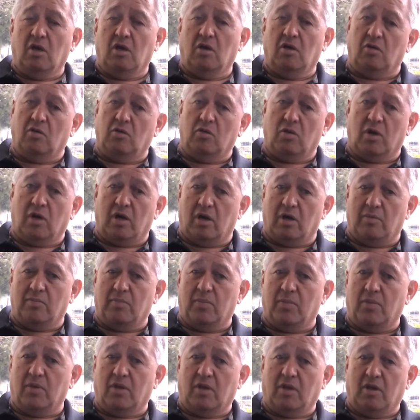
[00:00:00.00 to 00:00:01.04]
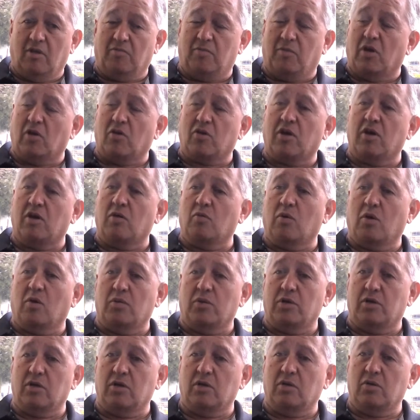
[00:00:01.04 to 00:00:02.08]
who have been looking at what
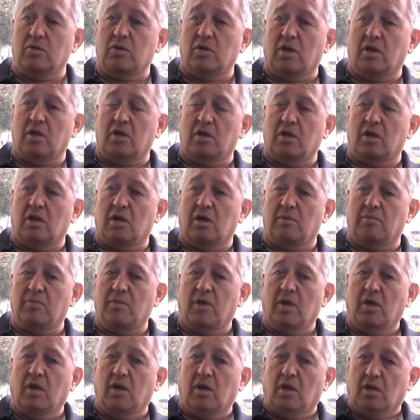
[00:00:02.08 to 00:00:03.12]
we do, and